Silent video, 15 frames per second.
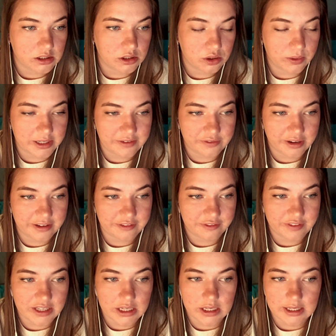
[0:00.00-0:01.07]
25
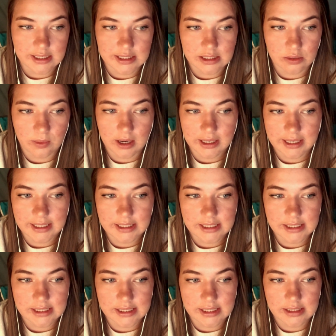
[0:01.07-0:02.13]
feet is the walking
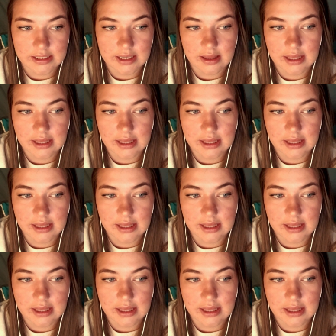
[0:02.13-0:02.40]
distance.